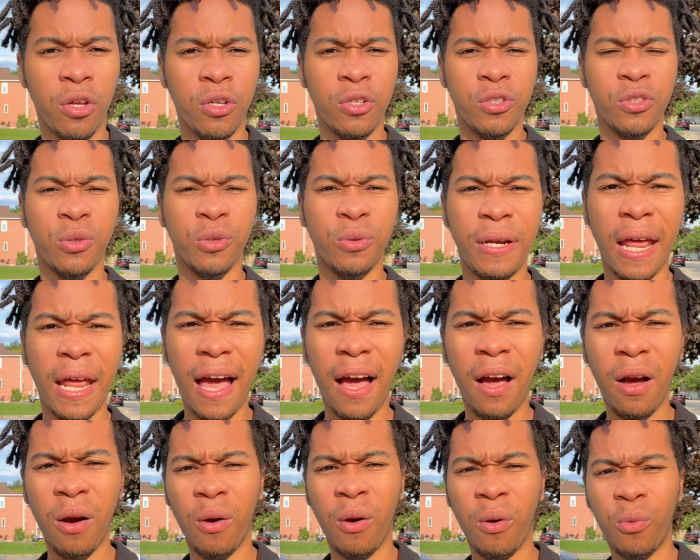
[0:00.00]
So
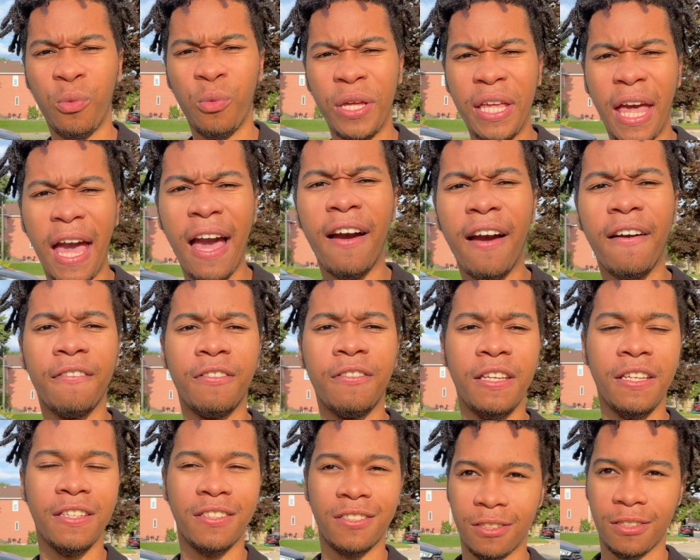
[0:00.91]
now we have
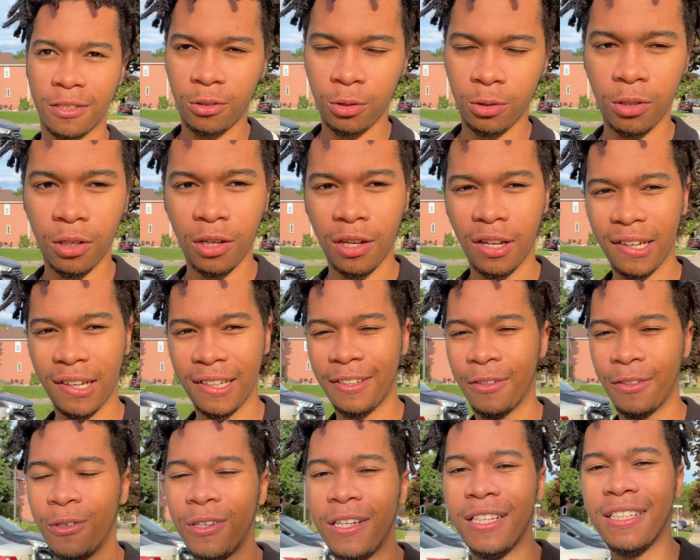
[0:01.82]
the strong
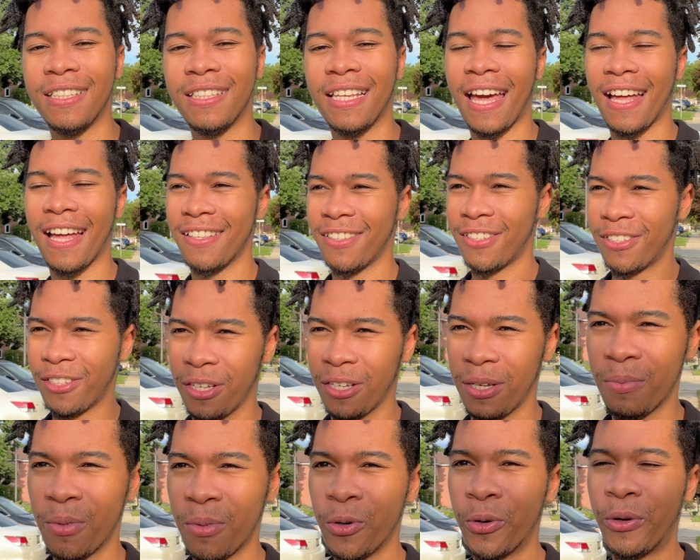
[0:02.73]
noise
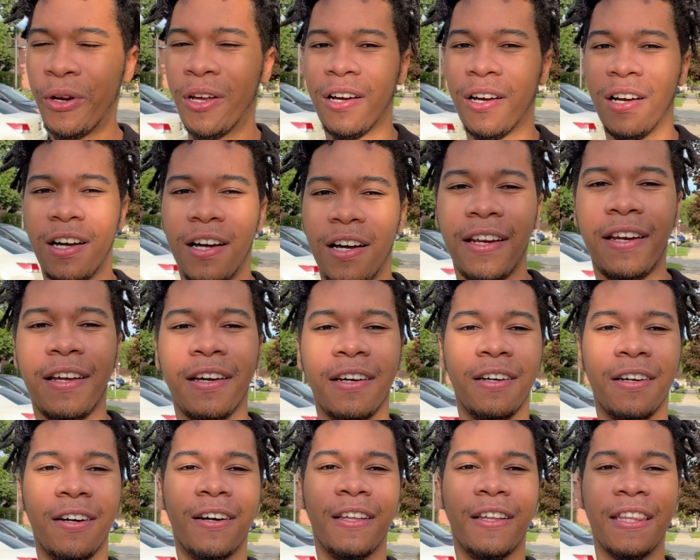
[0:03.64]
canceling mode on
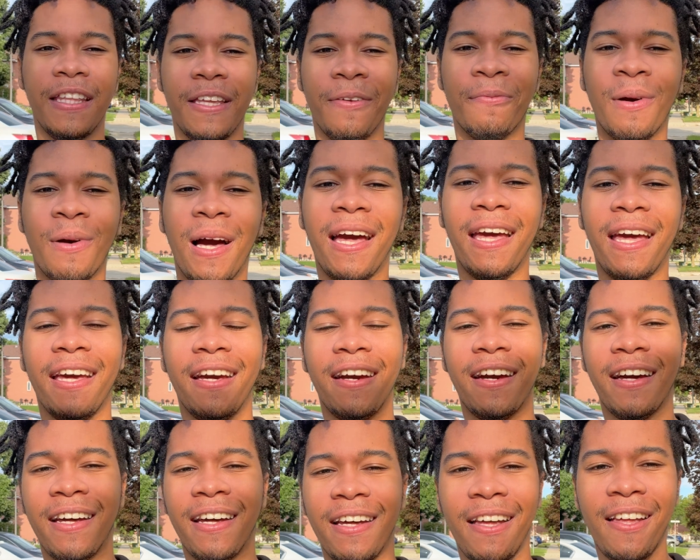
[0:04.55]
the
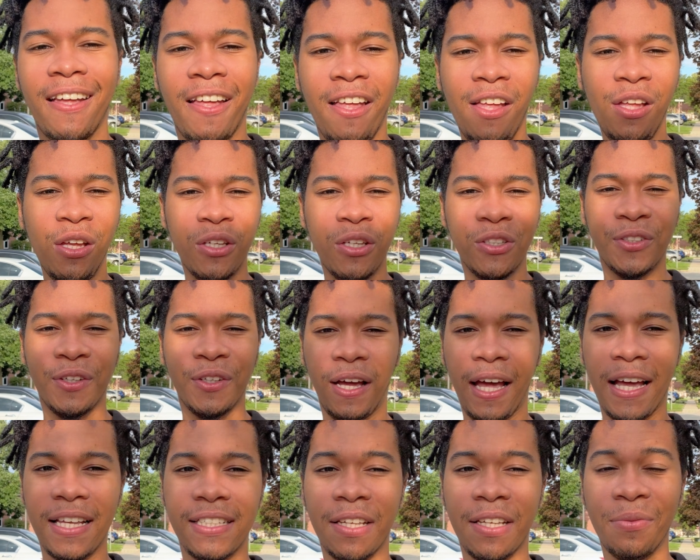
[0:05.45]
mic. So
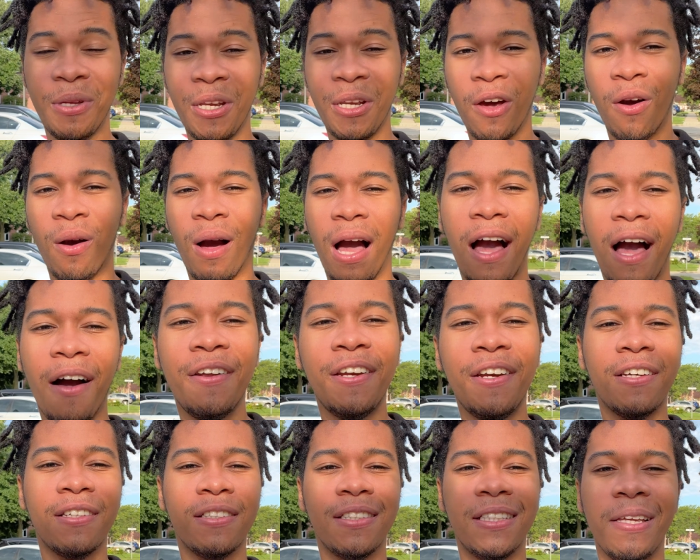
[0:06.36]
guys, let me know, how
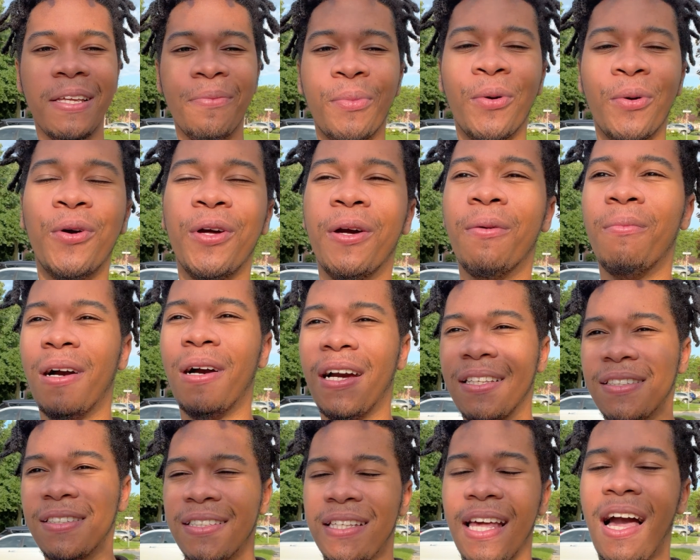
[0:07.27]
does the BOYA
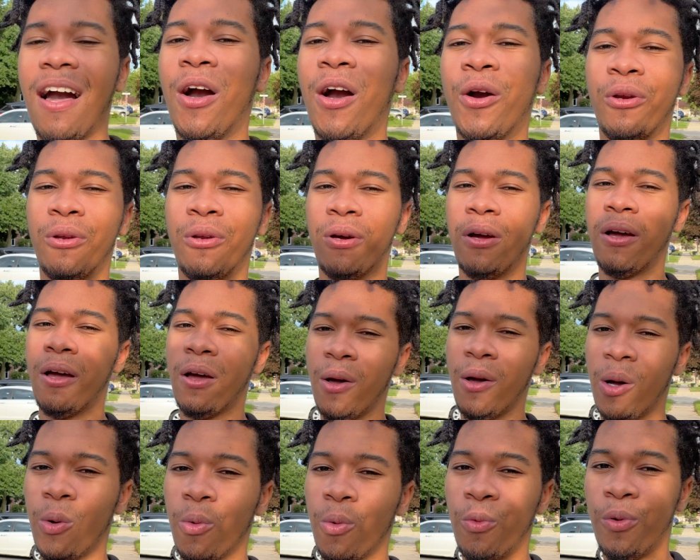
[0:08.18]
mic sound
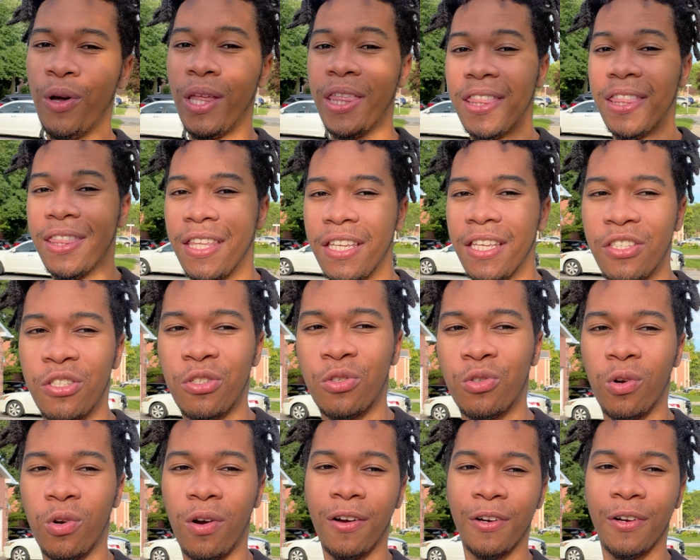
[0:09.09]
with the
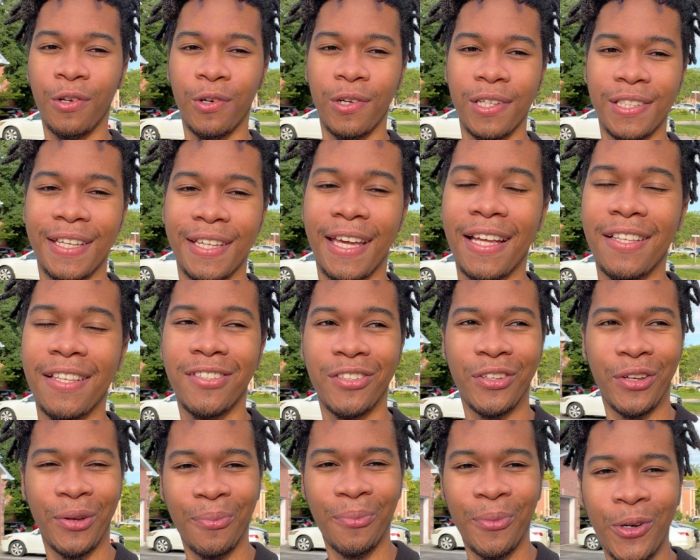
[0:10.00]
strong noise
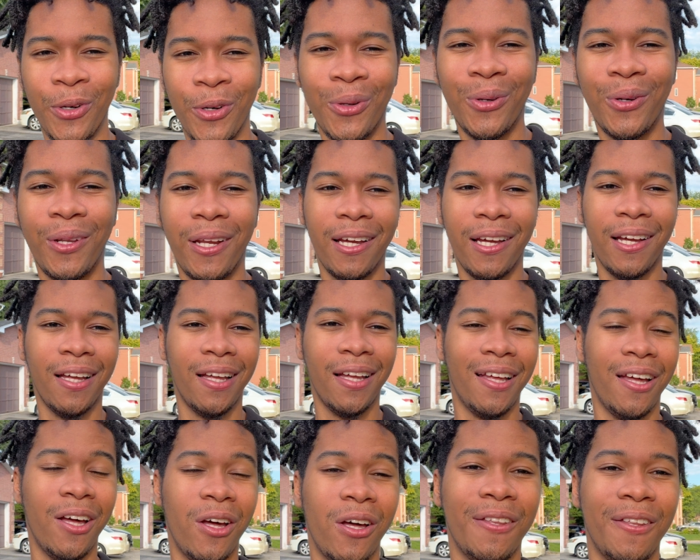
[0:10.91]
canceling mode?
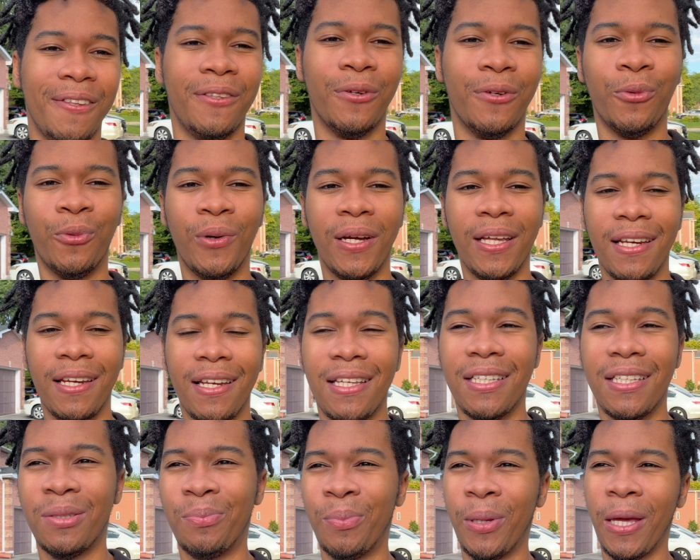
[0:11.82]
The wind
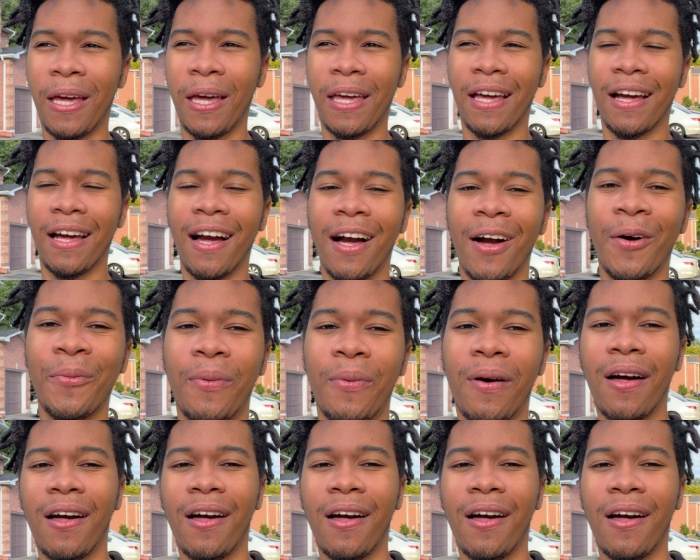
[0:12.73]
is picking up.